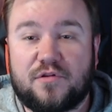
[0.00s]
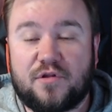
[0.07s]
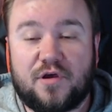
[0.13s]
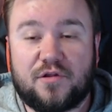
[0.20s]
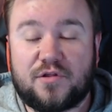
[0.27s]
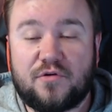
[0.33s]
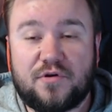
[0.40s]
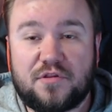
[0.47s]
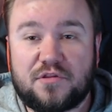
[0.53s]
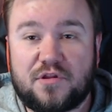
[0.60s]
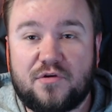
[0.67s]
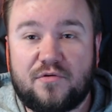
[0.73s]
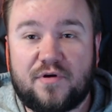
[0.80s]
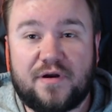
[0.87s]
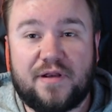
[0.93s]
Tony
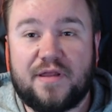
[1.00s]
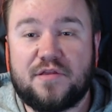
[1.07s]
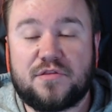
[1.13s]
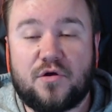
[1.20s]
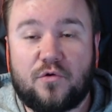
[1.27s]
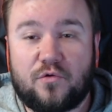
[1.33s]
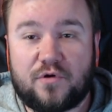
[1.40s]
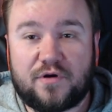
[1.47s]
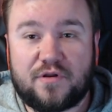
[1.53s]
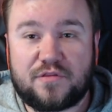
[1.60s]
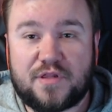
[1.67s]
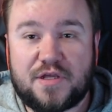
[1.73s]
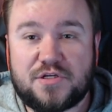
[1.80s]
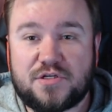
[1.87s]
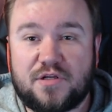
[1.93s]
Stewart and his whole
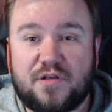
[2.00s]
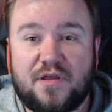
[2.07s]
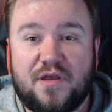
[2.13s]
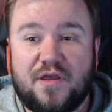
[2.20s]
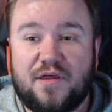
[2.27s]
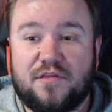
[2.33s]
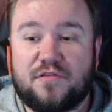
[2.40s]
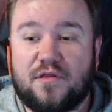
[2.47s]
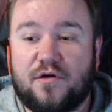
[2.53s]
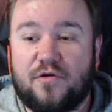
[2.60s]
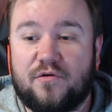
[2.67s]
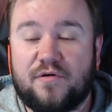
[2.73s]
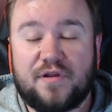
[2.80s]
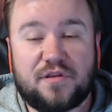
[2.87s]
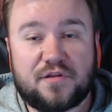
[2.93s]
organization.
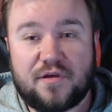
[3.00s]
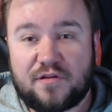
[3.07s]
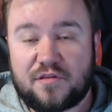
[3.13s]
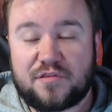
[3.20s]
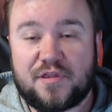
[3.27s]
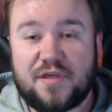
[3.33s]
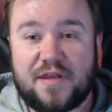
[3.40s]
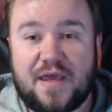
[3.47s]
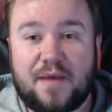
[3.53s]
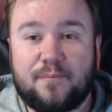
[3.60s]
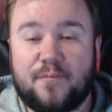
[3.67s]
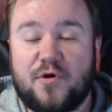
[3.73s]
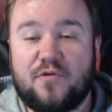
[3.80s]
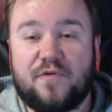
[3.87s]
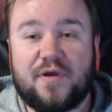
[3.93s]
So it's good to see that
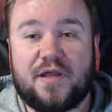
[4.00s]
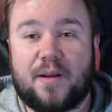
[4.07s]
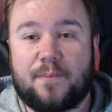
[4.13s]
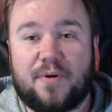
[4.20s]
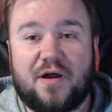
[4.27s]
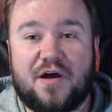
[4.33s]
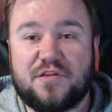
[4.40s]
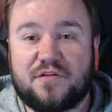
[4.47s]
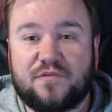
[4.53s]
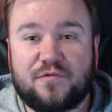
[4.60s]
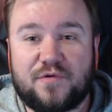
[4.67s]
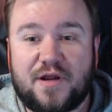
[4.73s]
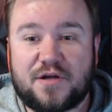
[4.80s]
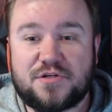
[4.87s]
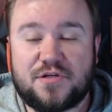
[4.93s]
moving in a positive
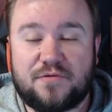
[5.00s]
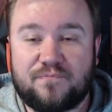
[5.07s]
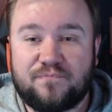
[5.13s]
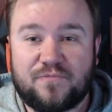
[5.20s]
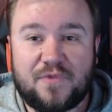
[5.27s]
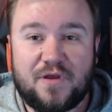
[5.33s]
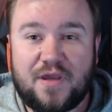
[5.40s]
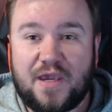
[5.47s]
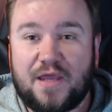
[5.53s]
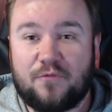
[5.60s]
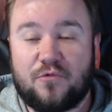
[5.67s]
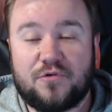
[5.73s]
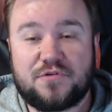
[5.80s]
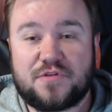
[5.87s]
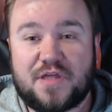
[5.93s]
direction. And
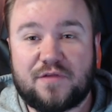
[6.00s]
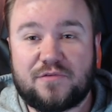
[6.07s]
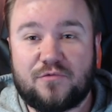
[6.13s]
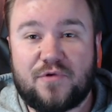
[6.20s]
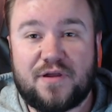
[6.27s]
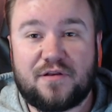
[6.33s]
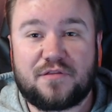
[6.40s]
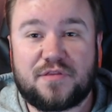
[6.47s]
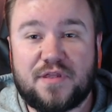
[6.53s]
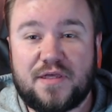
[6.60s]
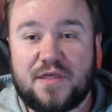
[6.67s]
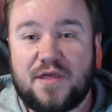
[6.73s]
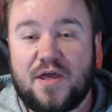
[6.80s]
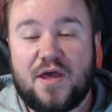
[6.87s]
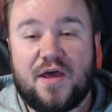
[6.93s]
we'll just have to wait and
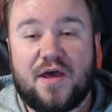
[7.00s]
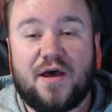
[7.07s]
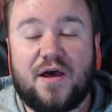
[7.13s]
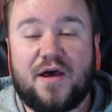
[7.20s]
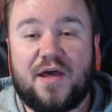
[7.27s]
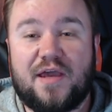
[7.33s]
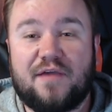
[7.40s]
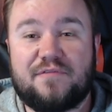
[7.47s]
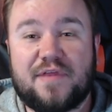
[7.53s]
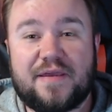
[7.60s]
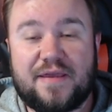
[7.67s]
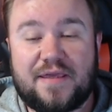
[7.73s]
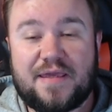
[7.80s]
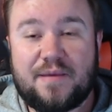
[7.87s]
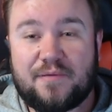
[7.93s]
see if they
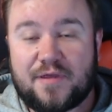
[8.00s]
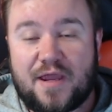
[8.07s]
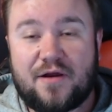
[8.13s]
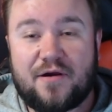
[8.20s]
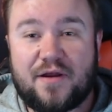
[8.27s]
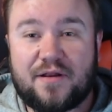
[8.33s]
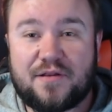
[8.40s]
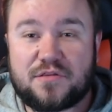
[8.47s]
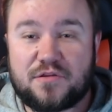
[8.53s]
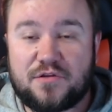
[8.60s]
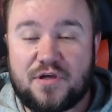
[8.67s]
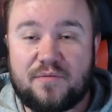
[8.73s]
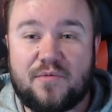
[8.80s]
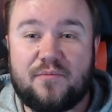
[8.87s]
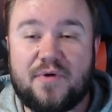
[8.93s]
can keep carrying this
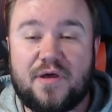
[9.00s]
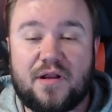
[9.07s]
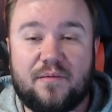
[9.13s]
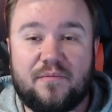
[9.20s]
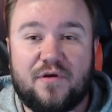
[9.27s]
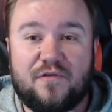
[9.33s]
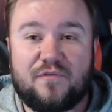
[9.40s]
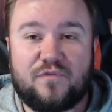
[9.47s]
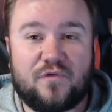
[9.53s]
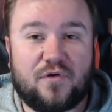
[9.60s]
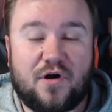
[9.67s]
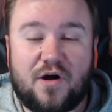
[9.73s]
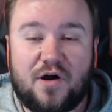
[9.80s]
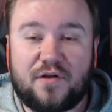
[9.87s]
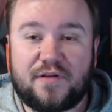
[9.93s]
good momentum for
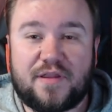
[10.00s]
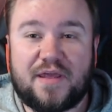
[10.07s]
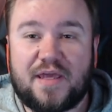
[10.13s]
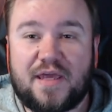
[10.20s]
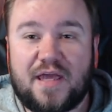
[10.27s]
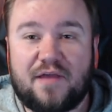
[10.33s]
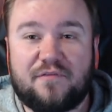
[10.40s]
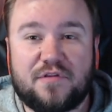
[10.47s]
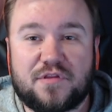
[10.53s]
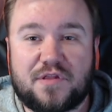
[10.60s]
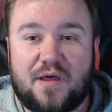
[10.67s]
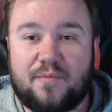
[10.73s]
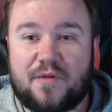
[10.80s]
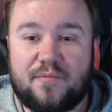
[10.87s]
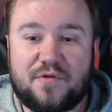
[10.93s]
all that they have this
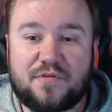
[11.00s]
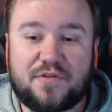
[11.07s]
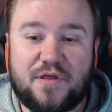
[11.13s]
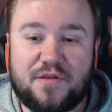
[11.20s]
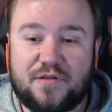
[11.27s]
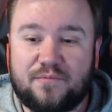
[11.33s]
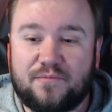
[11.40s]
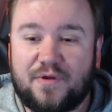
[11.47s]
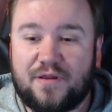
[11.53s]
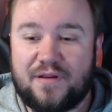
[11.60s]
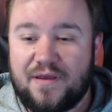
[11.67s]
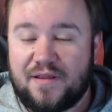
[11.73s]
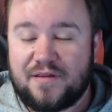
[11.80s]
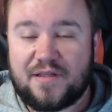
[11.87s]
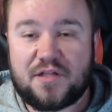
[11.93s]
upcoming season. But
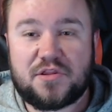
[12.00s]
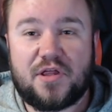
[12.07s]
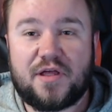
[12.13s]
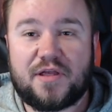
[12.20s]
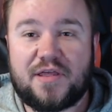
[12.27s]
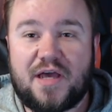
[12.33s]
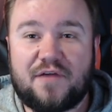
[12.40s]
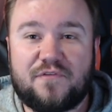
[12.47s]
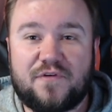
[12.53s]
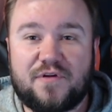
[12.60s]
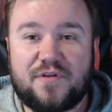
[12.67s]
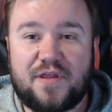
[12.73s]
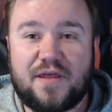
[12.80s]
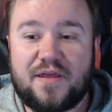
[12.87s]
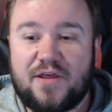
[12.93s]
that's all I got for
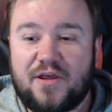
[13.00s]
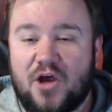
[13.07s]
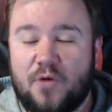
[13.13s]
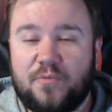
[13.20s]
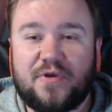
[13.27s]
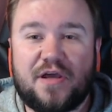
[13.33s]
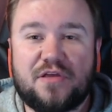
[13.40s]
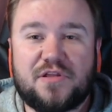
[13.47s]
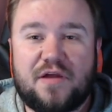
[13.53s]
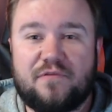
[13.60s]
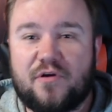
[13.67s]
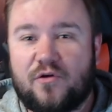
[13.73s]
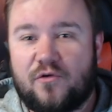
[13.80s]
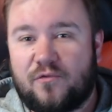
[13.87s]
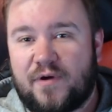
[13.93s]
today. Hope you guys are having
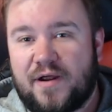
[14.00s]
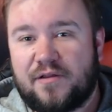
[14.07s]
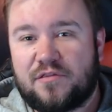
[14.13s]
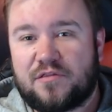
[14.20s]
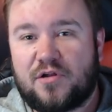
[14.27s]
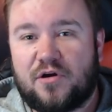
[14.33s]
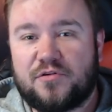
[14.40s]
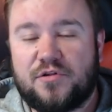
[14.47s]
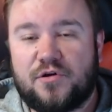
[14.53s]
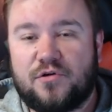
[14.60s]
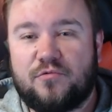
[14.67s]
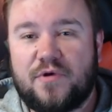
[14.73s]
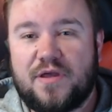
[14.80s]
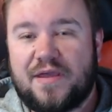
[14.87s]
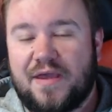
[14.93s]
a great start to your
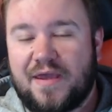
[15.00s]
week.